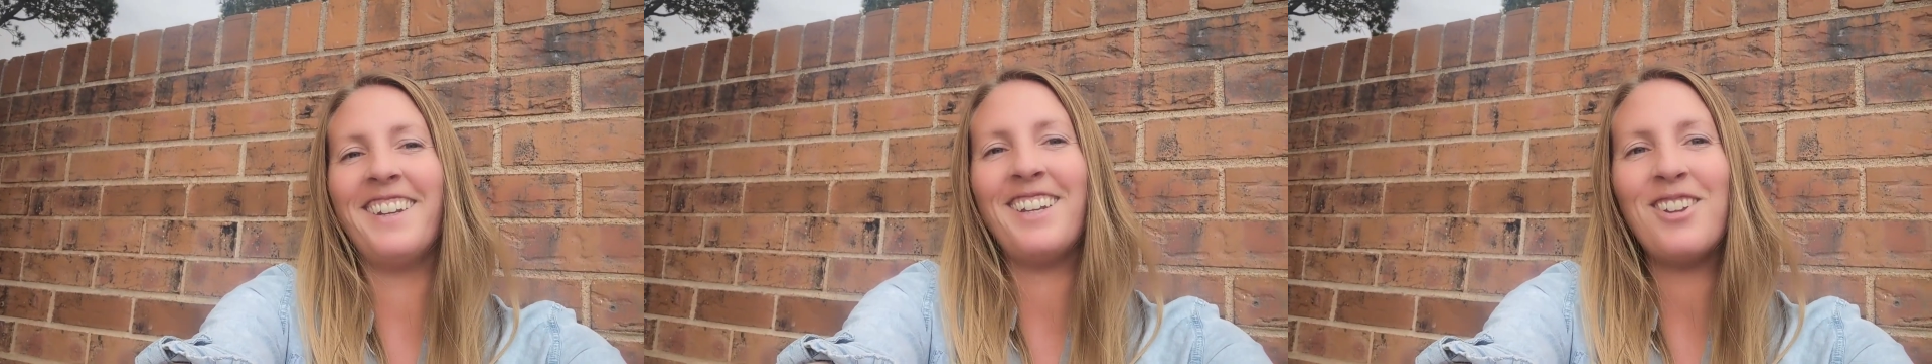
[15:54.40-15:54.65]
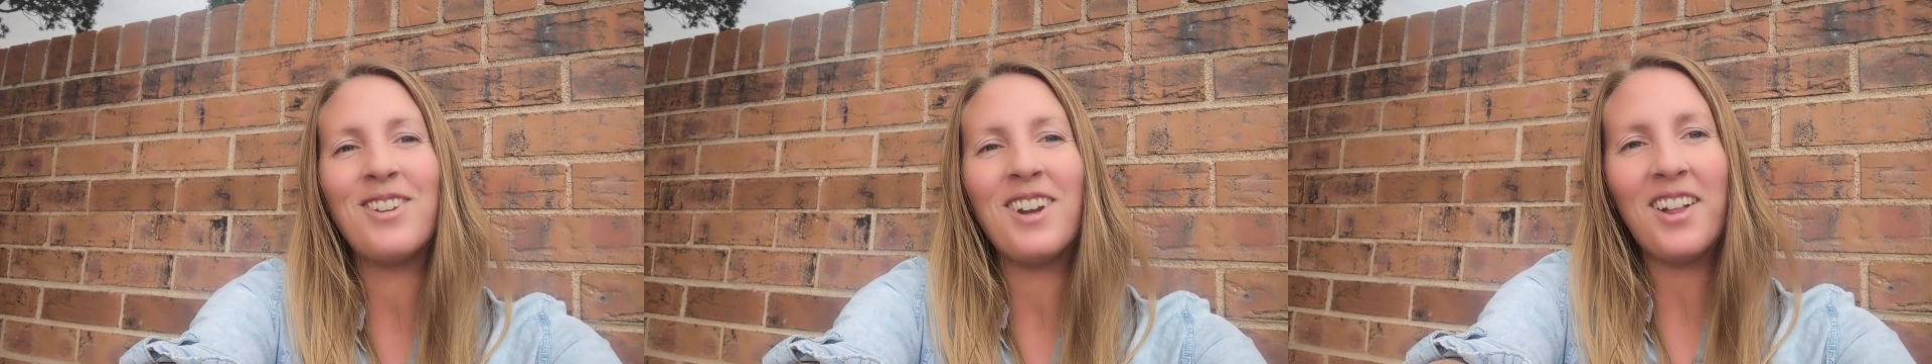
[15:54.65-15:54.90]

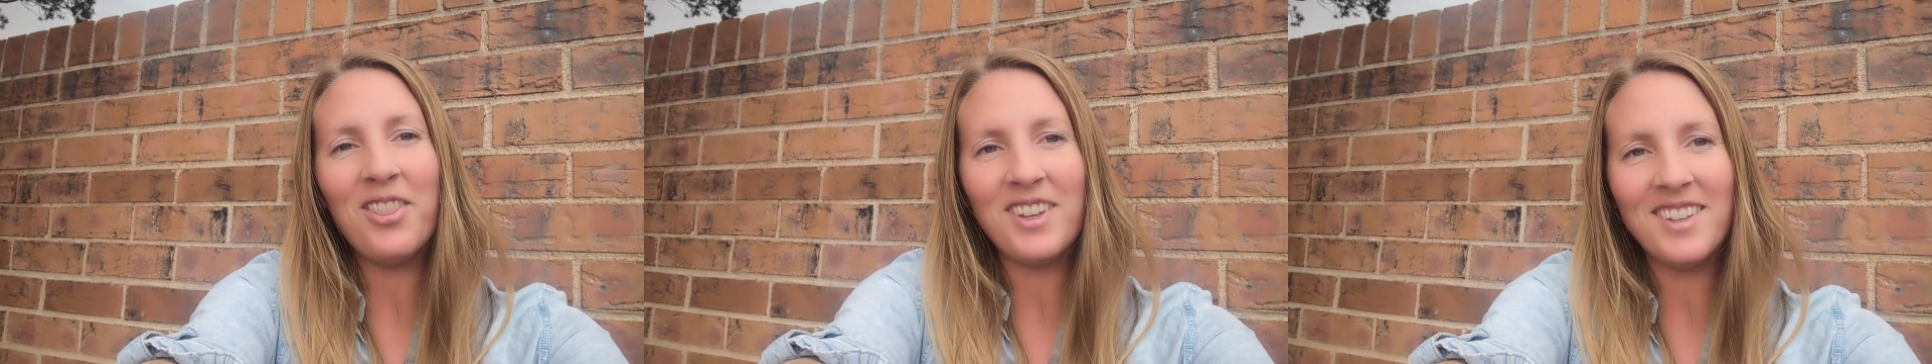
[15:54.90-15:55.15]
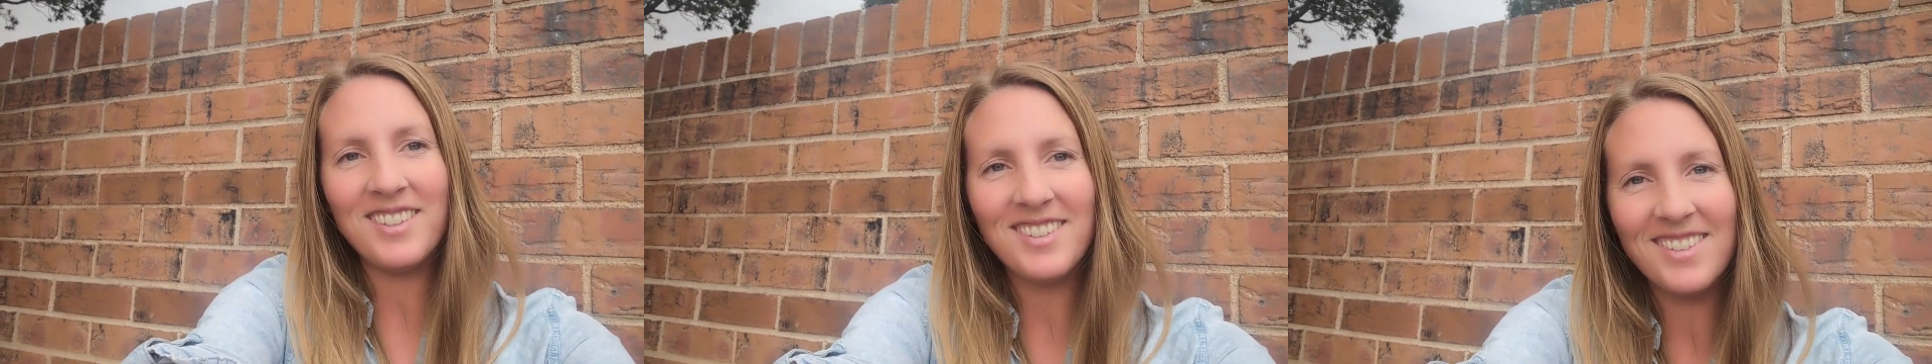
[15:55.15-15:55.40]
You've got
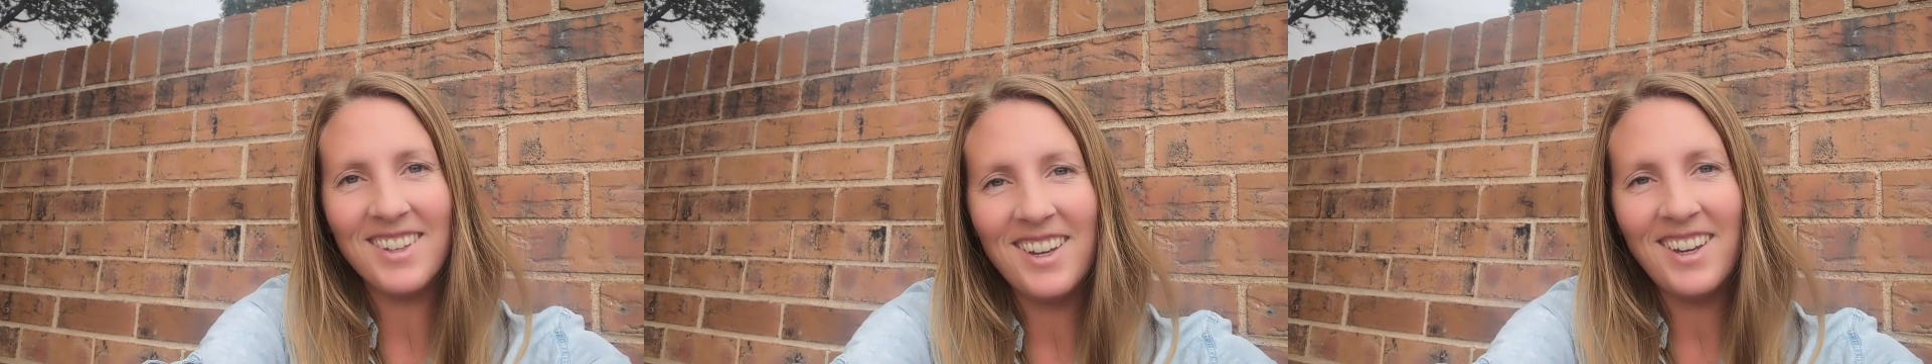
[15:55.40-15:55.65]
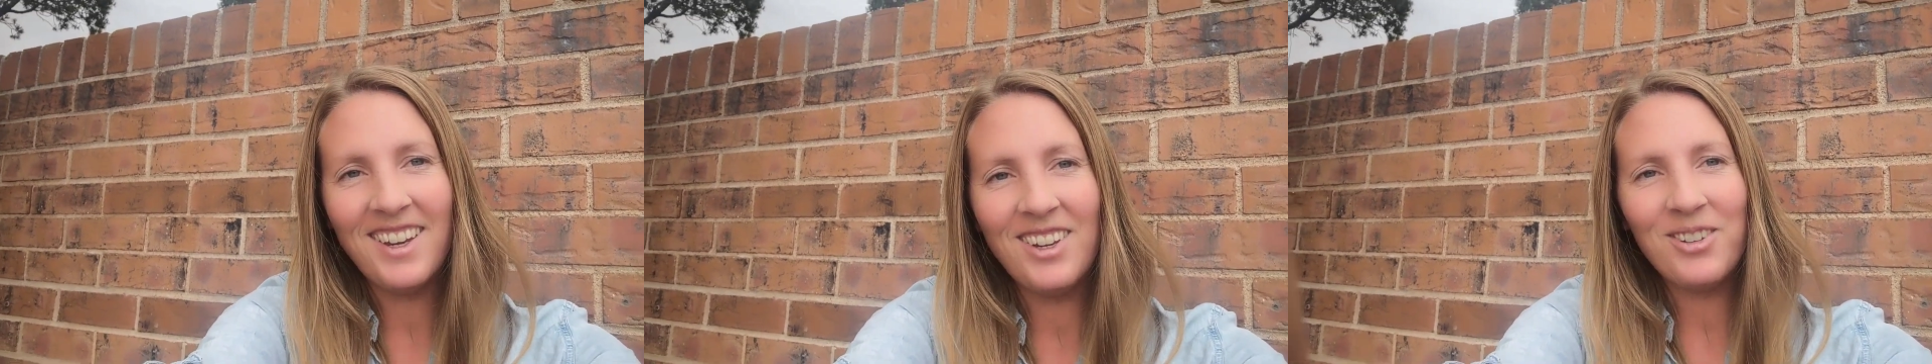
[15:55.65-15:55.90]
this.
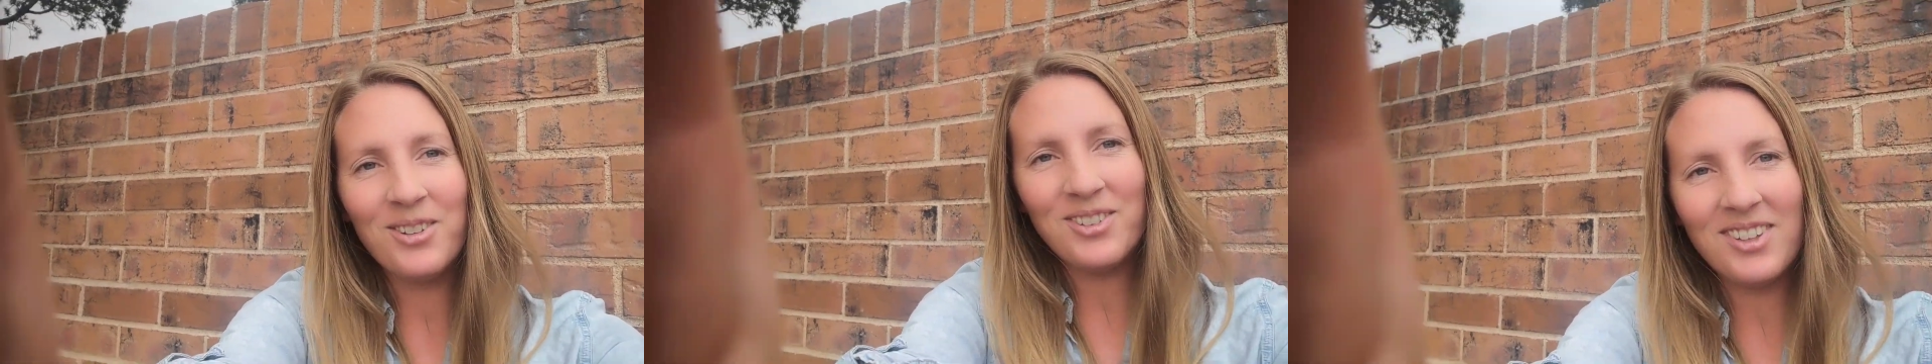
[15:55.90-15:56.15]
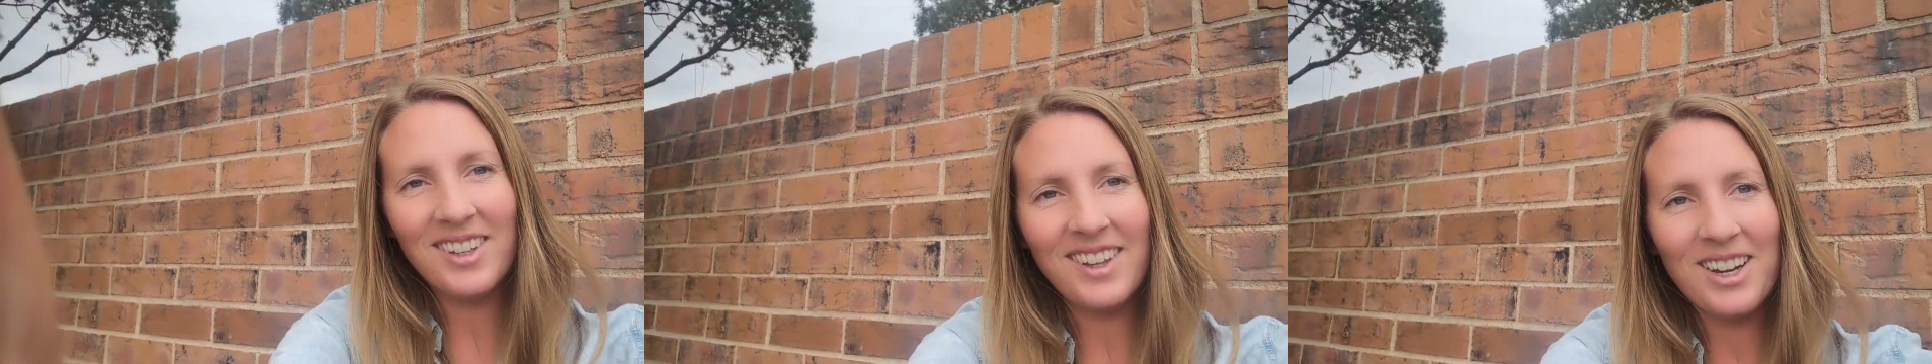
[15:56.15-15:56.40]
We'll
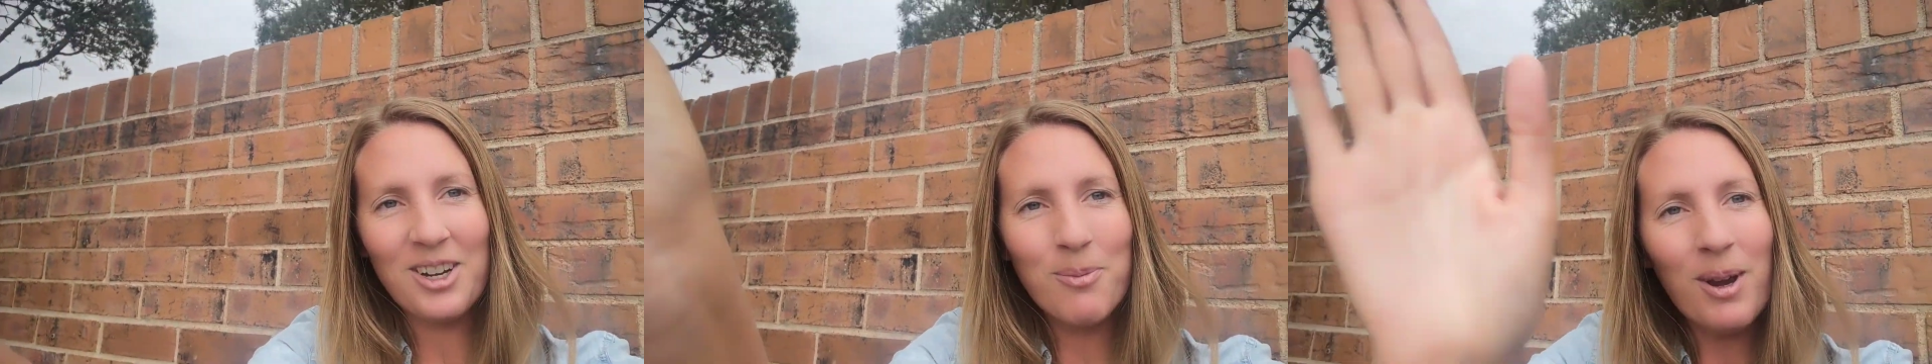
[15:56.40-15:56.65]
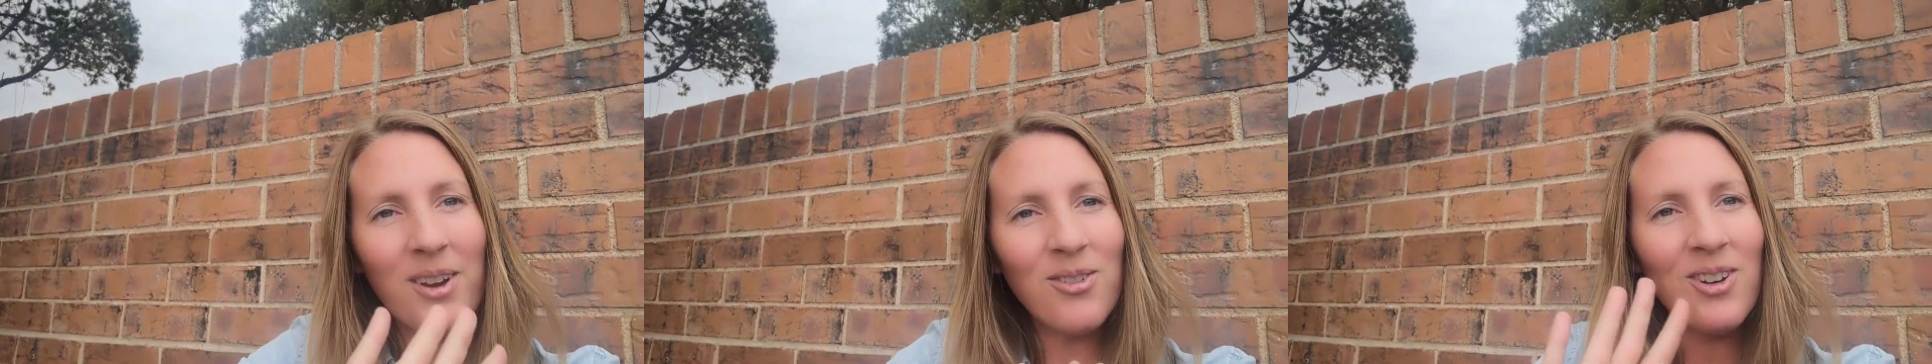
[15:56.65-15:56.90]
see you later.
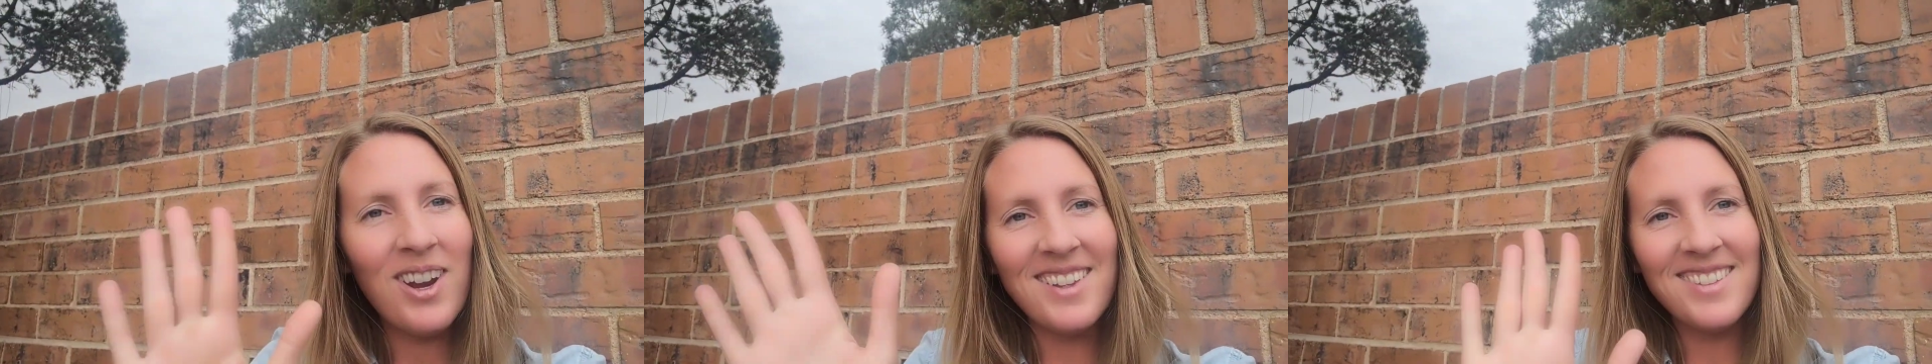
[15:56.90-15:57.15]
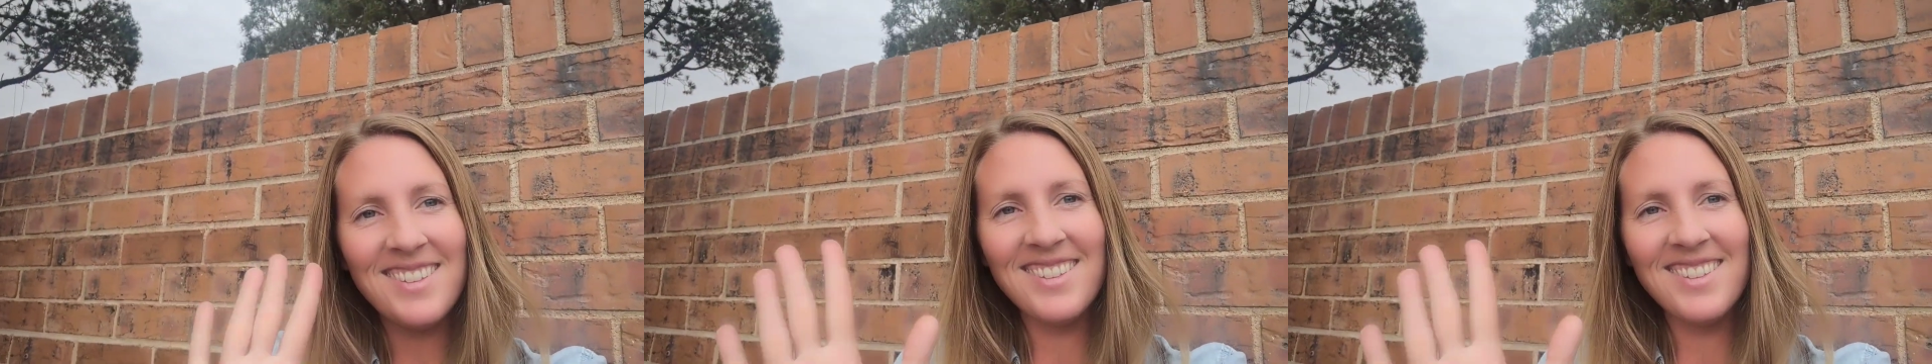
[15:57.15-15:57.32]
Bye, friends.